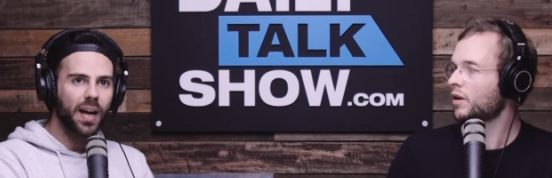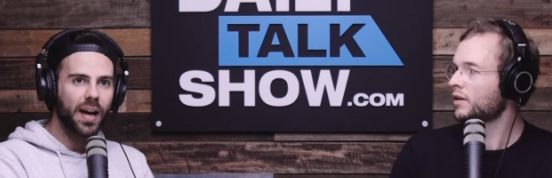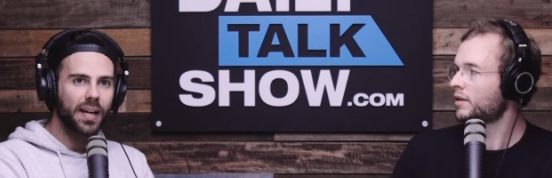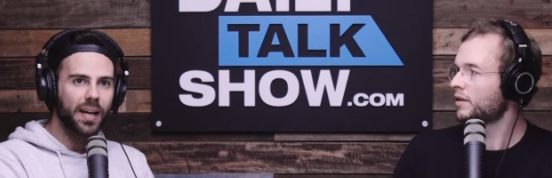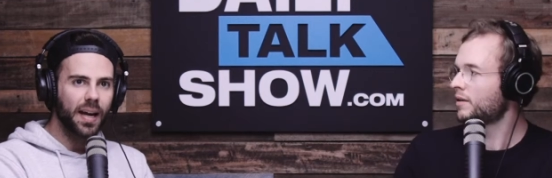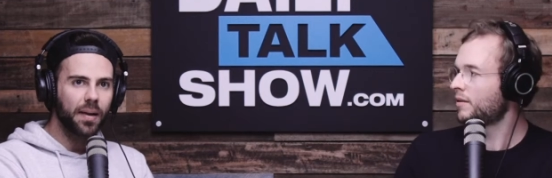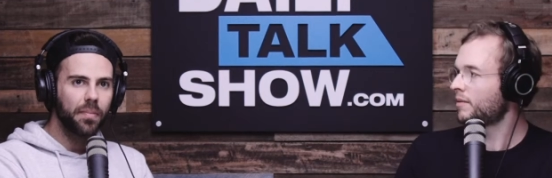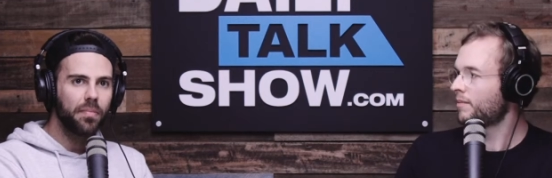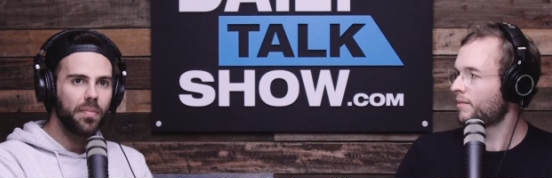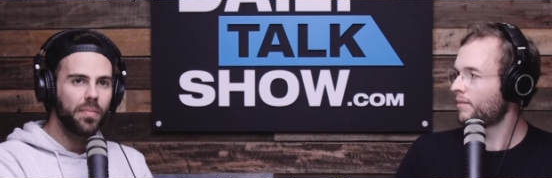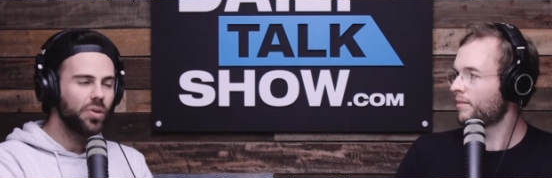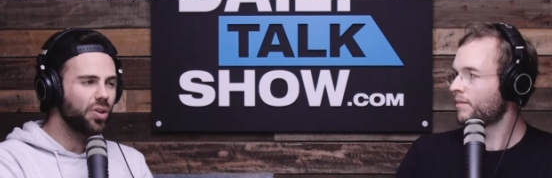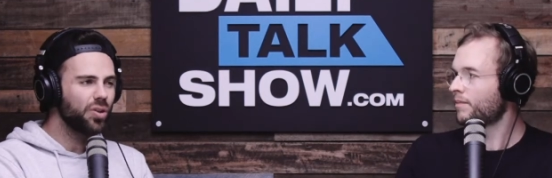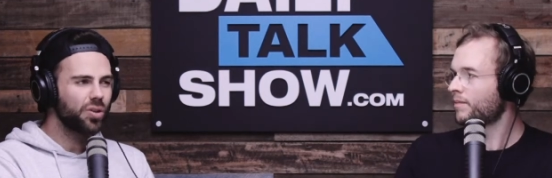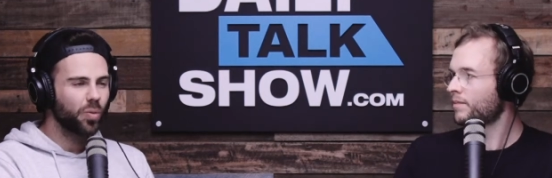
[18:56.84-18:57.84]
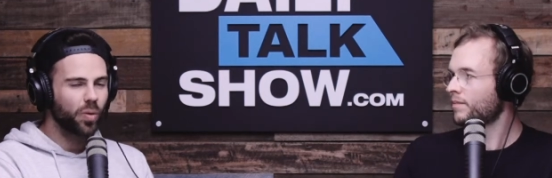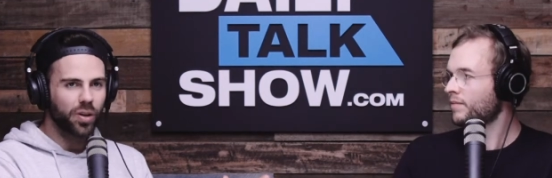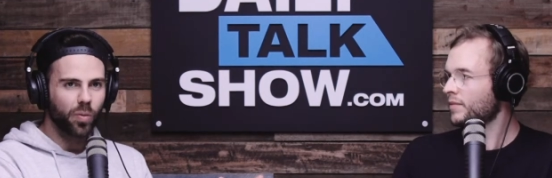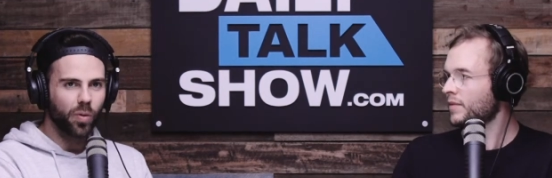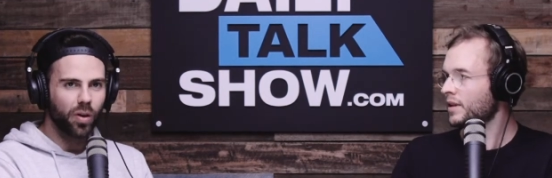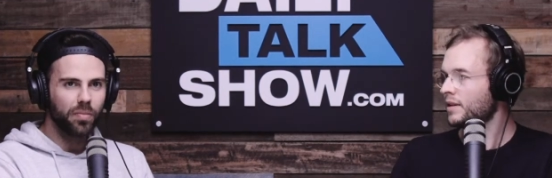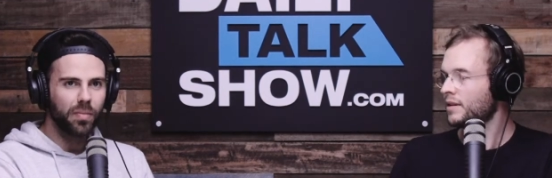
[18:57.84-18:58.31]
Speaker 1: a.m. You can do what
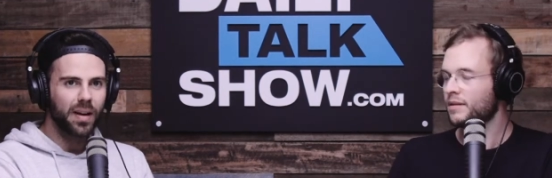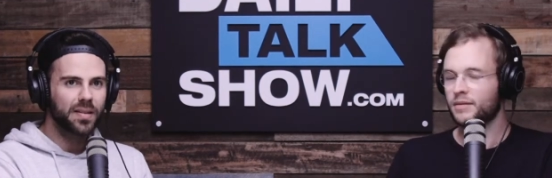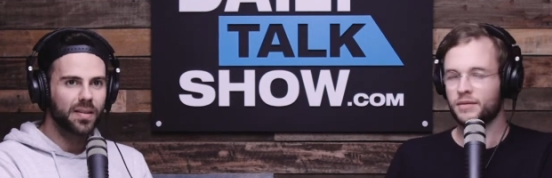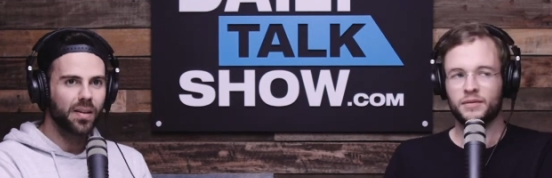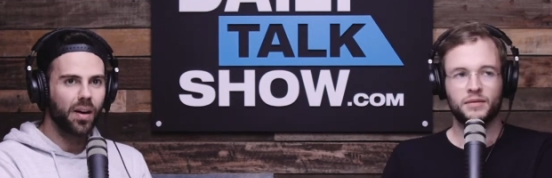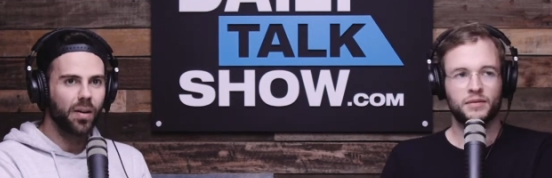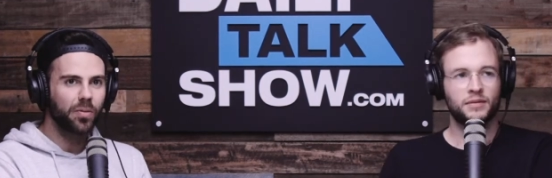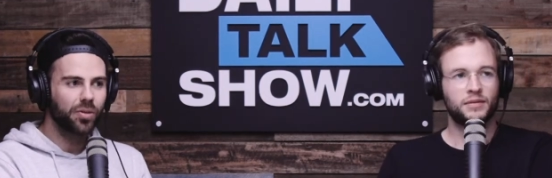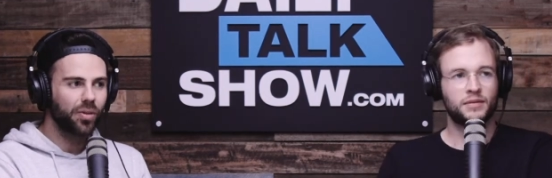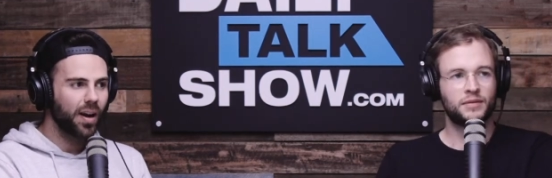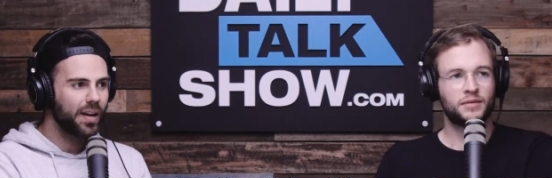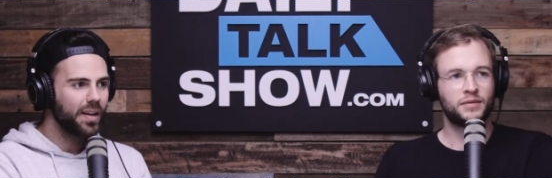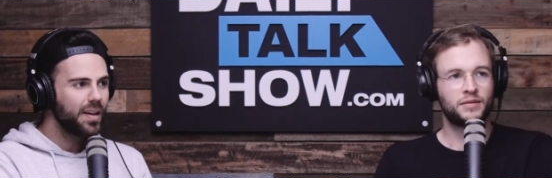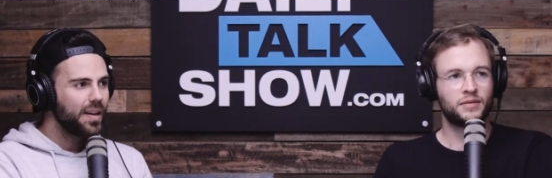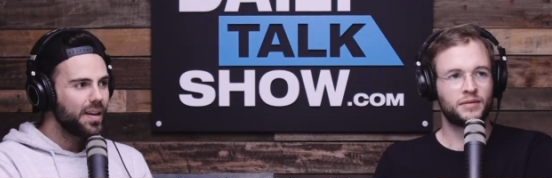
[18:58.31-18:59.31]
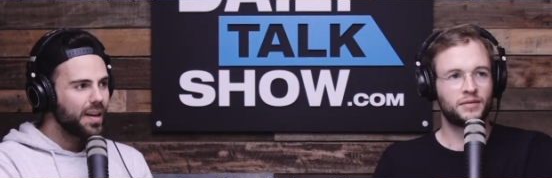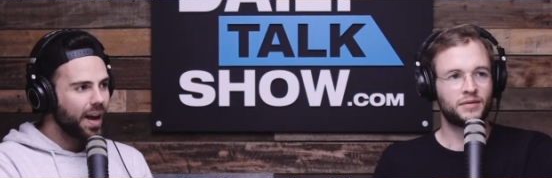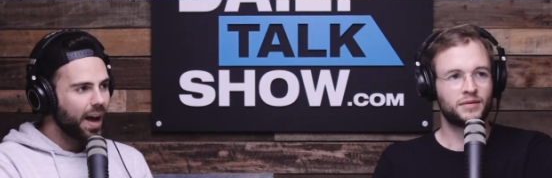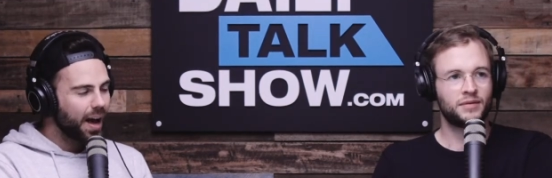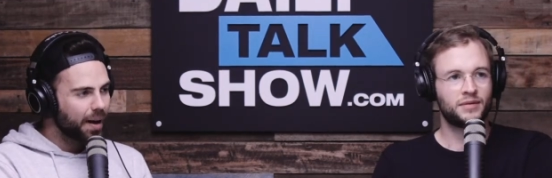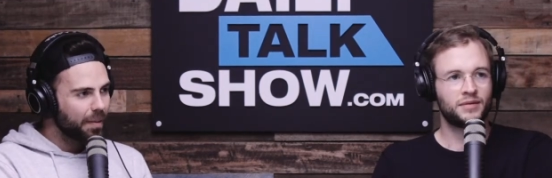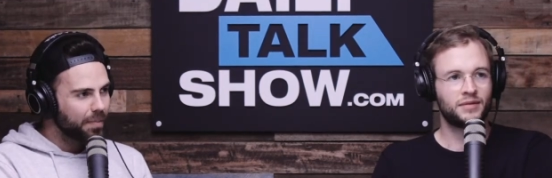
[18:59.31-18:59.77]
you want. Mason and I will train.
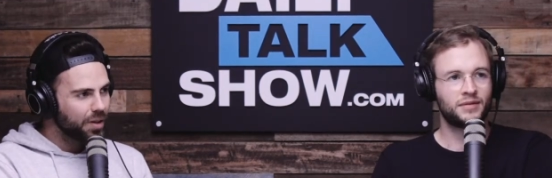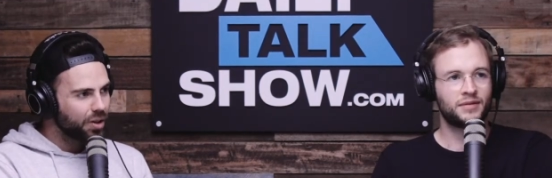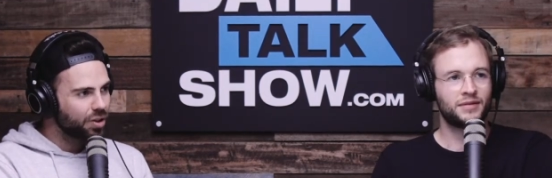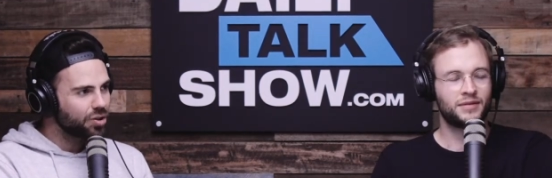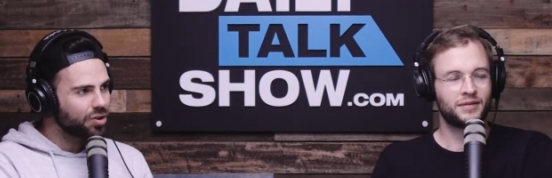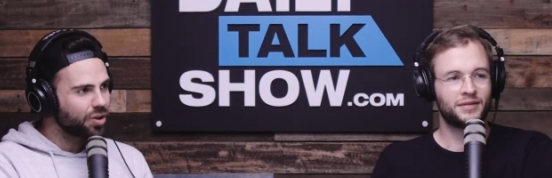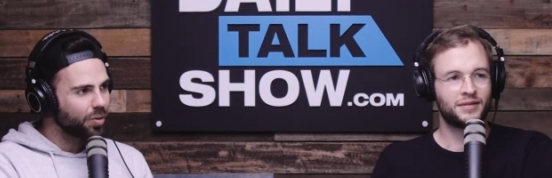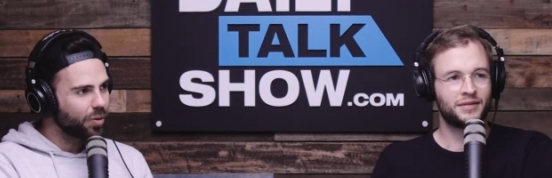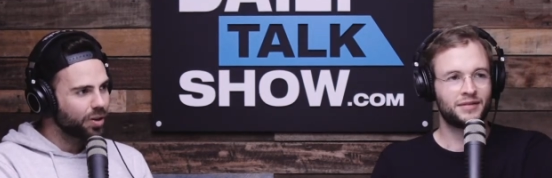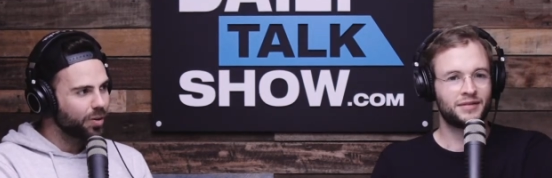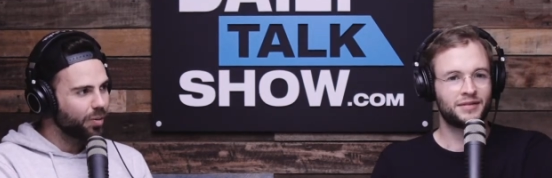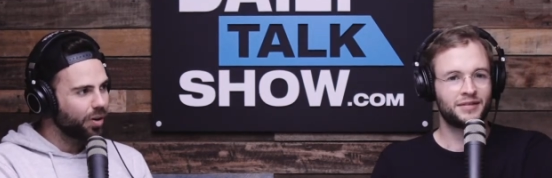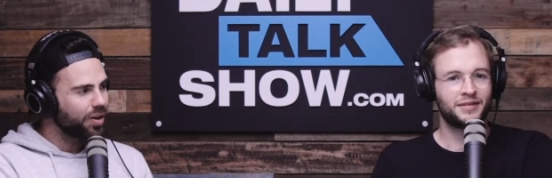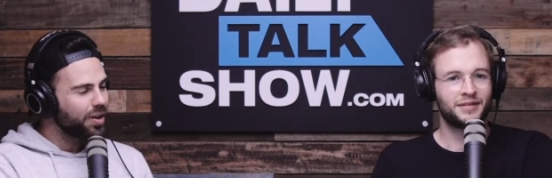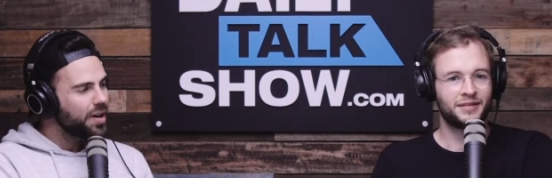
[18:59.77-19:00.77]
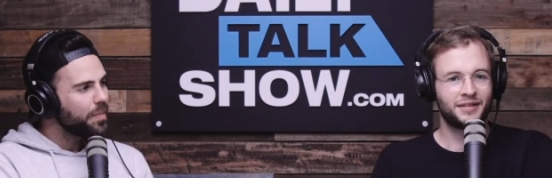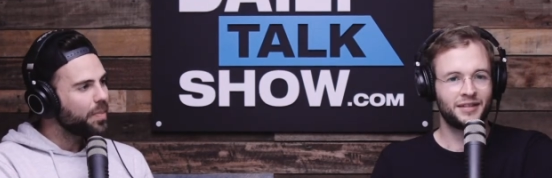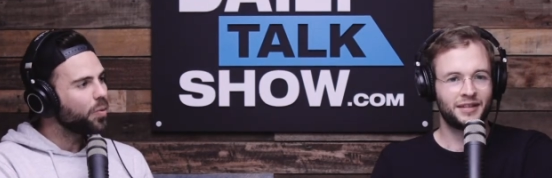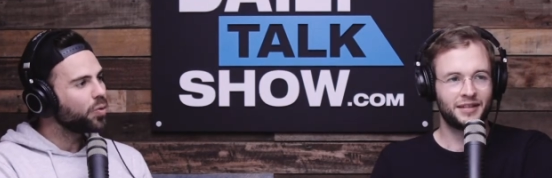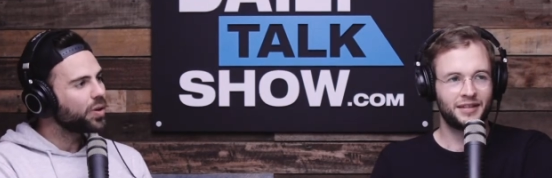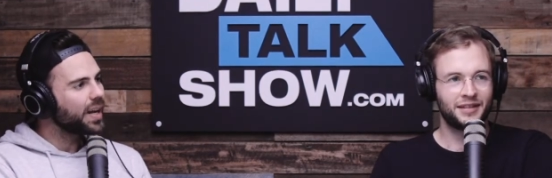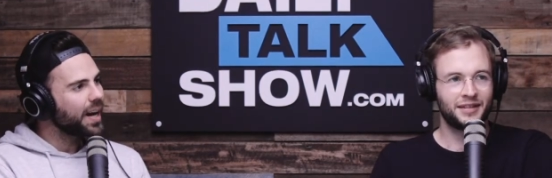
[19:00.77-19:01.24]
You can do what you want,
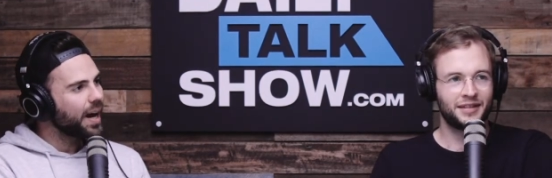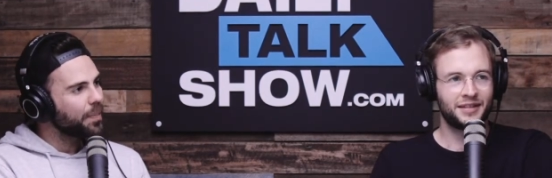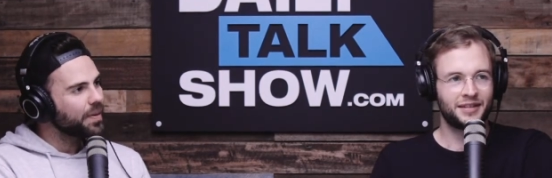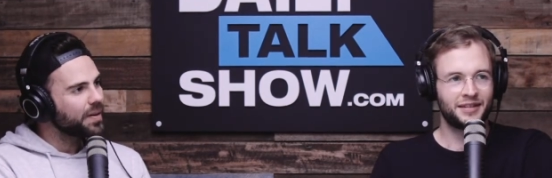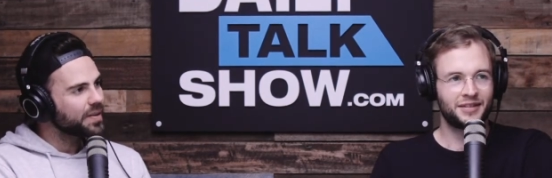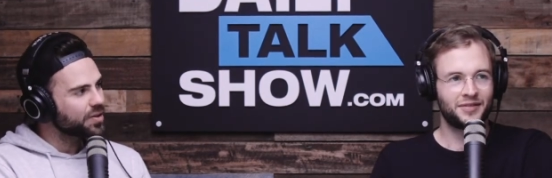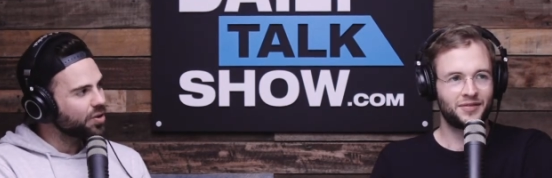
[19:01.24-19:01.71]
but we'll get up at a